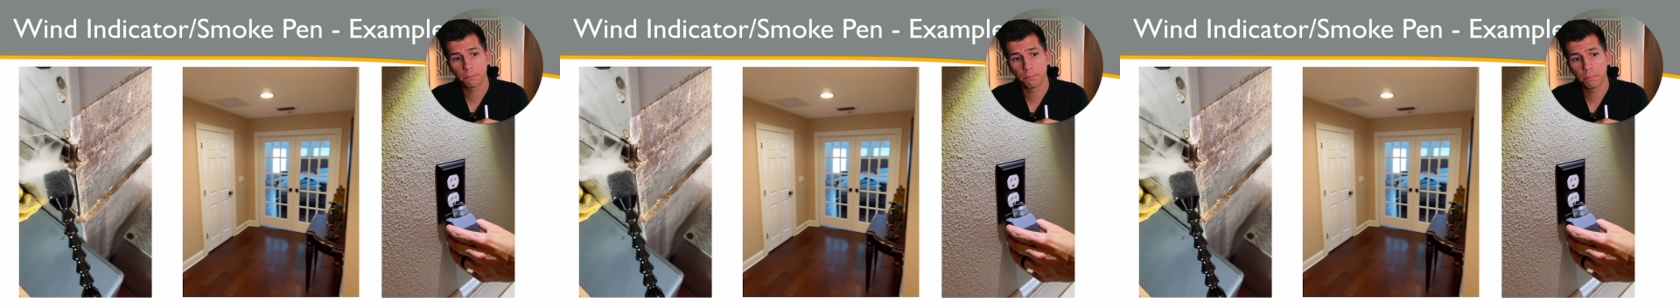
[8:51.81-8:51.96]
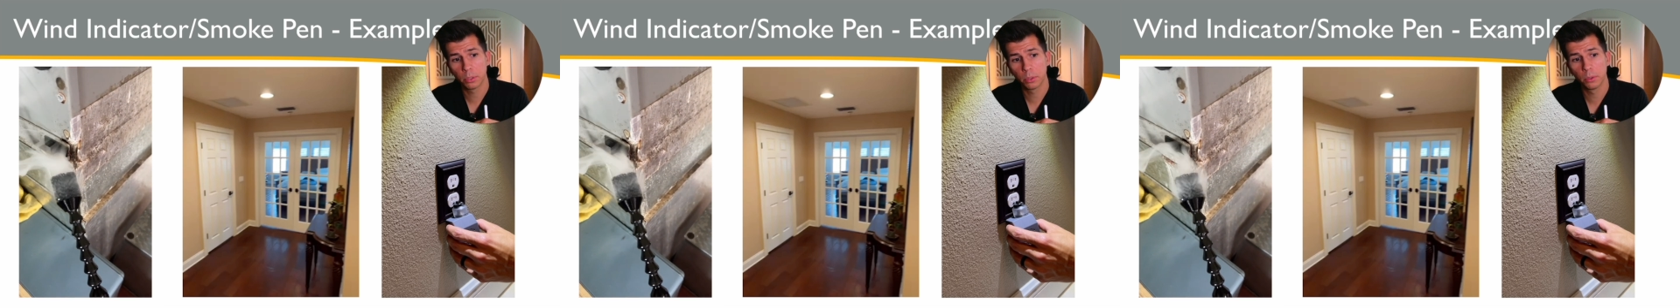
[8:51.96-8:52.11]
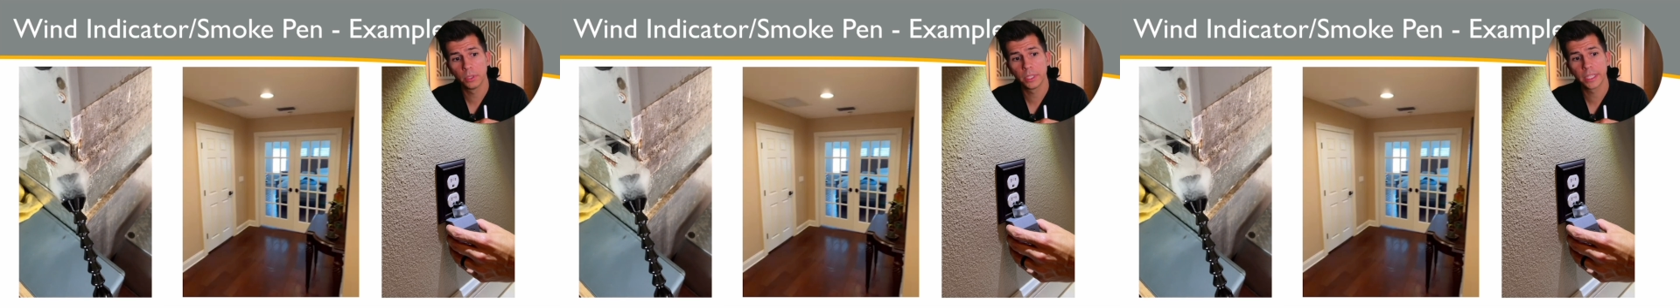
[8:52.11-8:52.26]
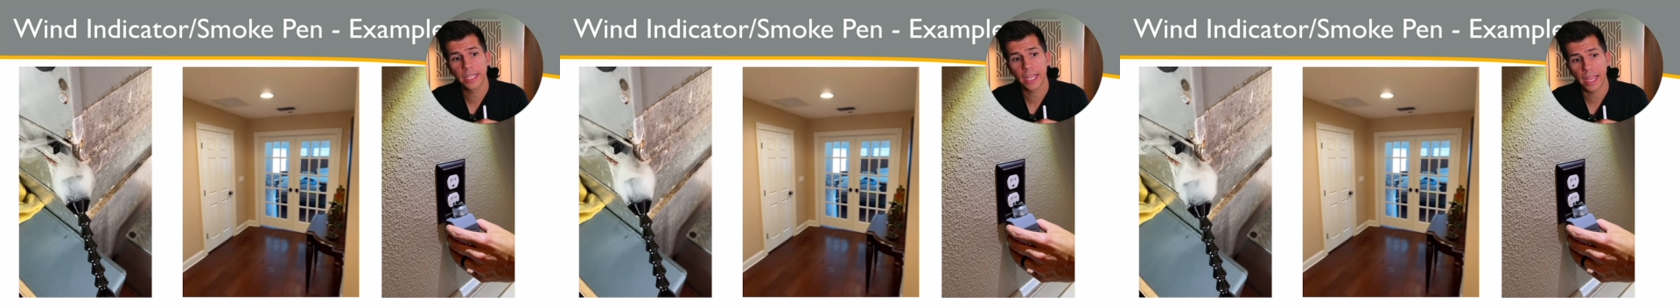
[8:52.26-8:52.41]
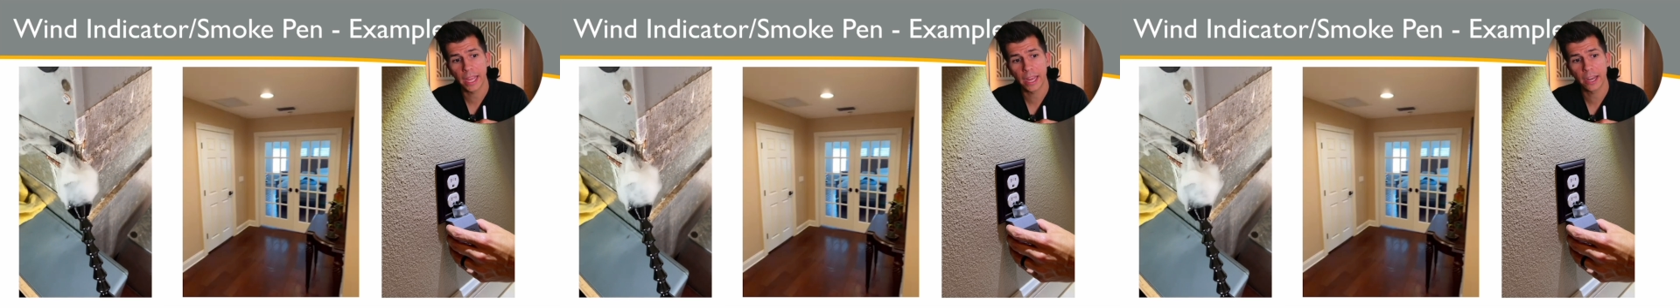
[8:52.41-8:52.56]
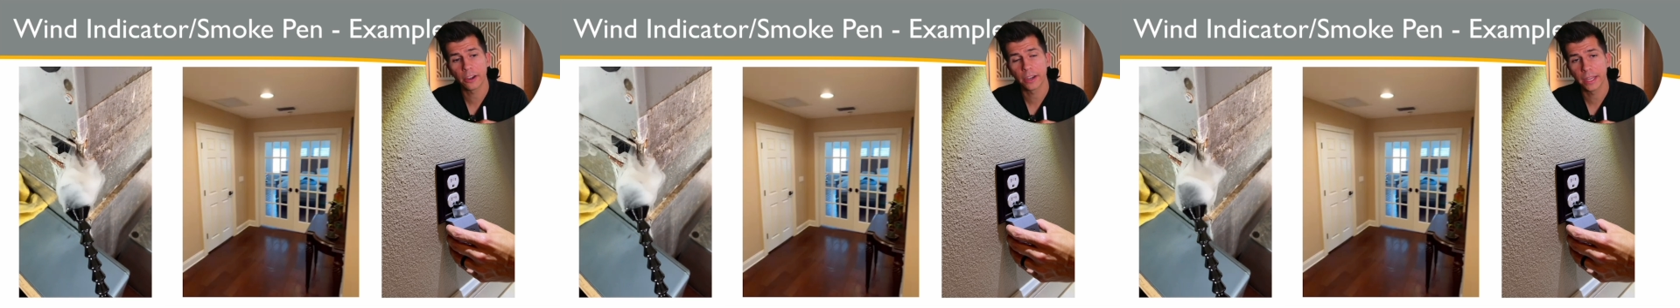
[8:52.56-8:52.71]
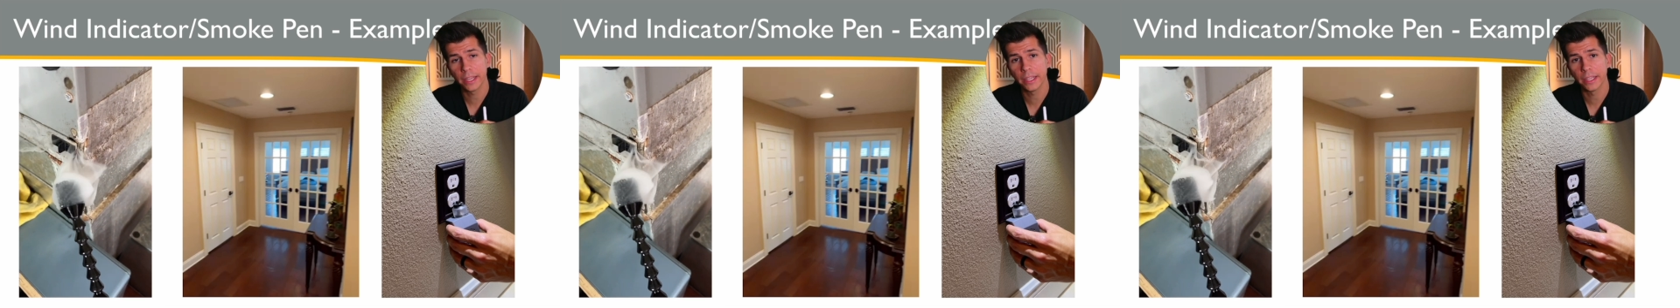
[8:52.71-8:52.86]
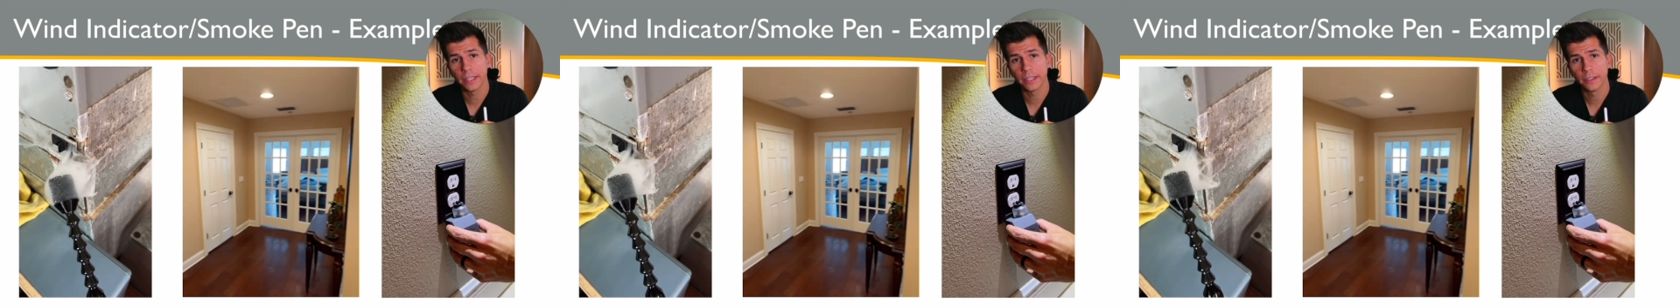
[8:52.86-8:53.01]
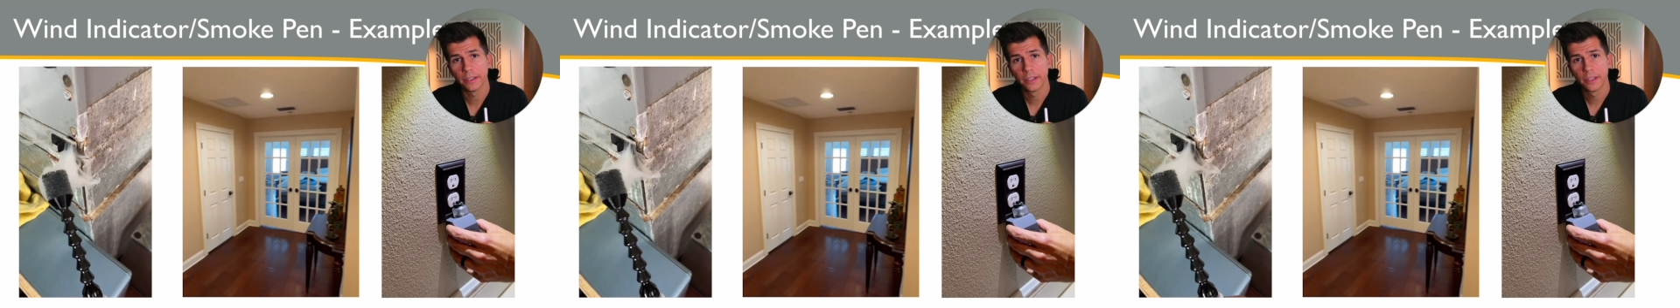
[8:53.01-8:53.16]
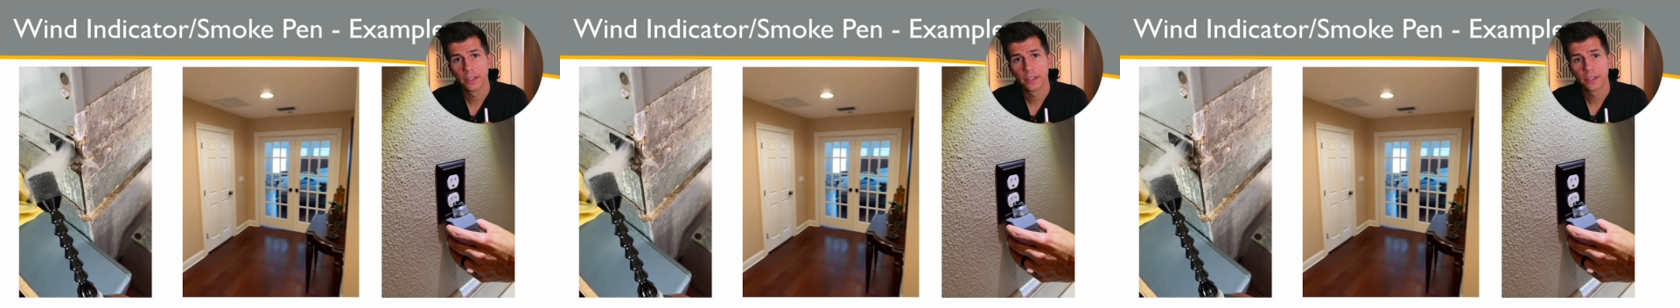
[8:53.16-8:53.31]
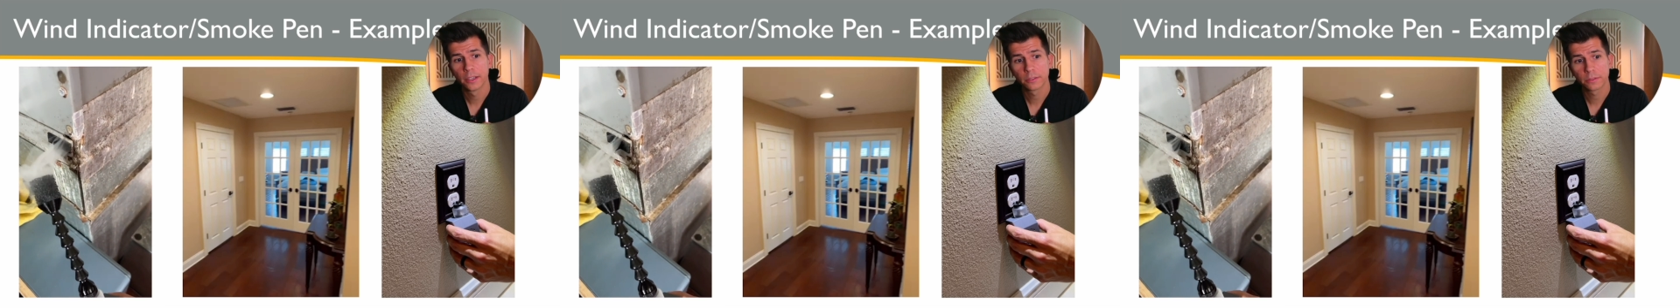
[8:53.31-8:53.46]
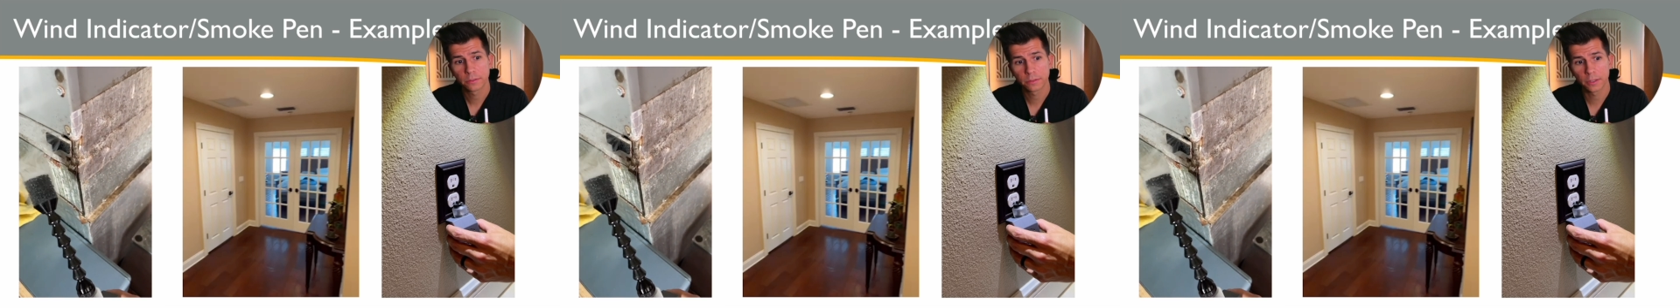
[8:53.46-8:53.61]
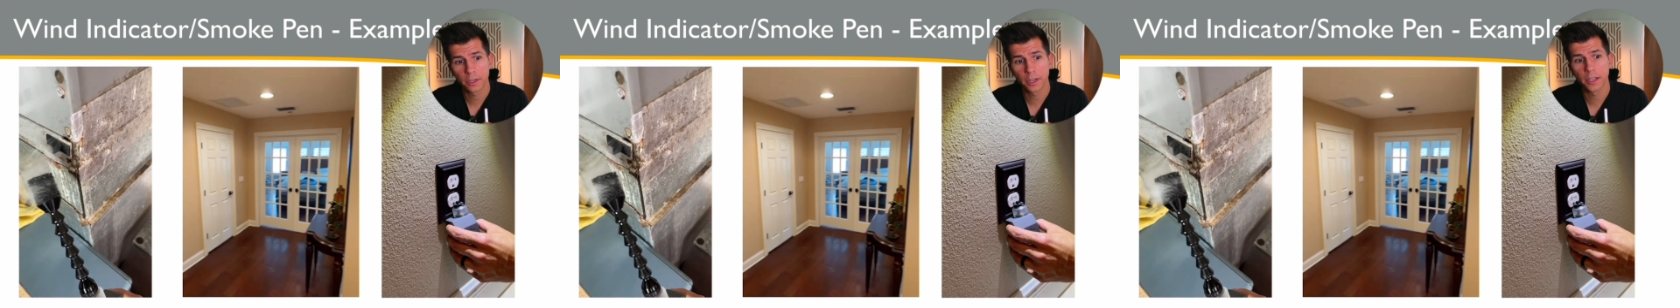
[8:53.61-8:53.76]
pulling air in
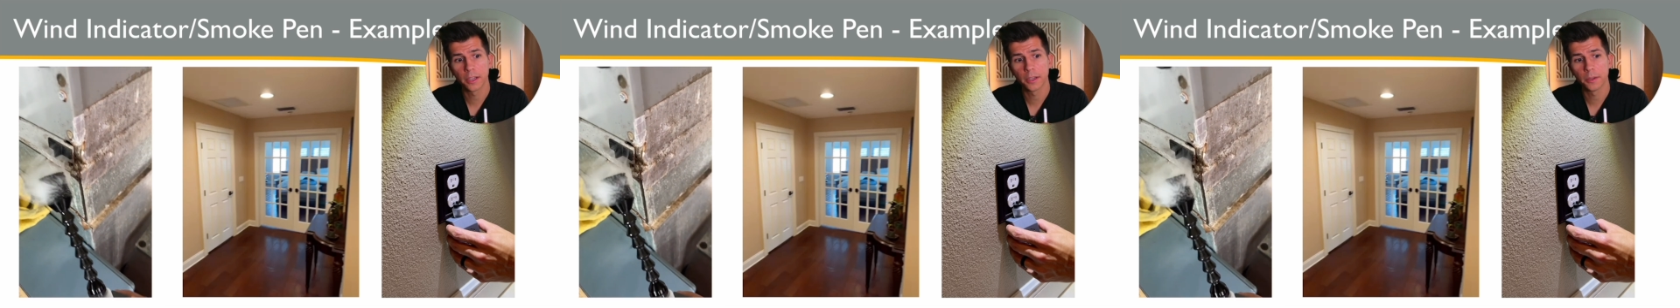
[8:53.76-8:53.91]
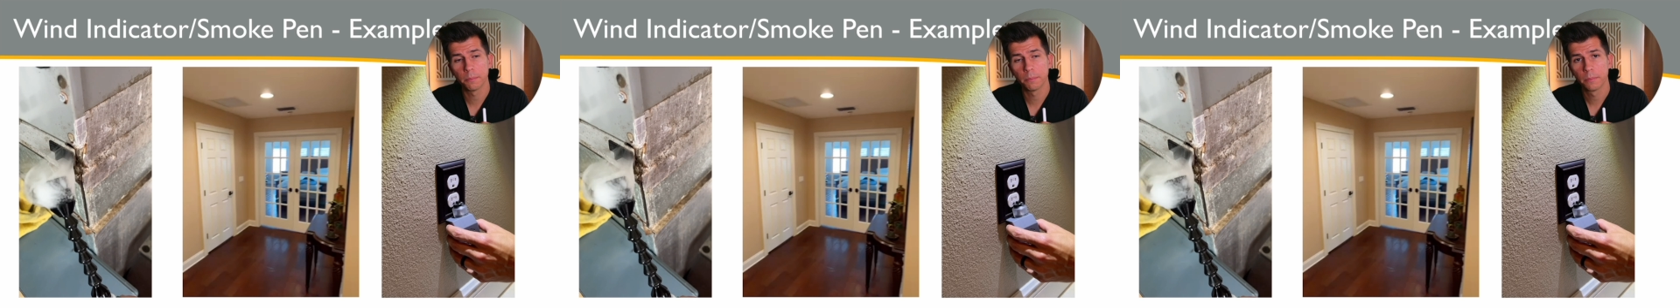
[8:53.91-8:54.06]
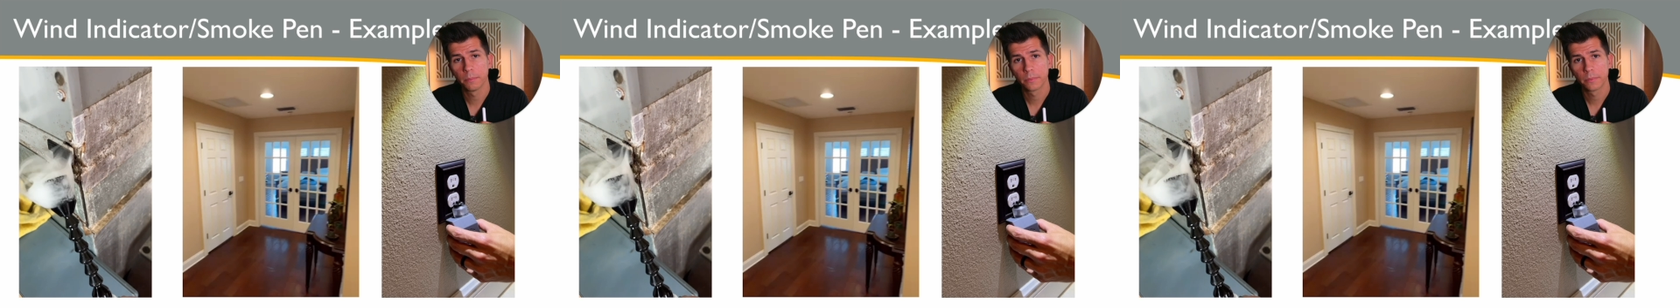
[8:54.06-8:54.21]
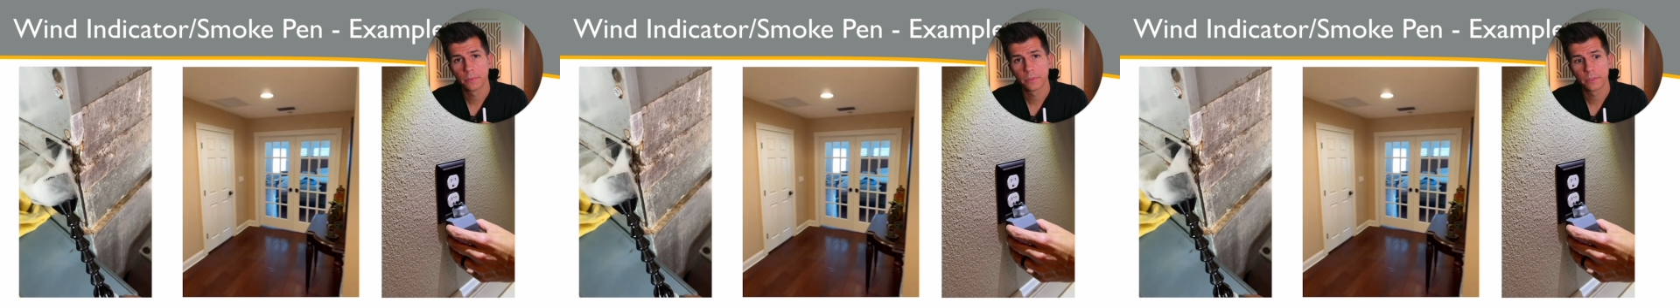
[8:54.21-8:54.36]
from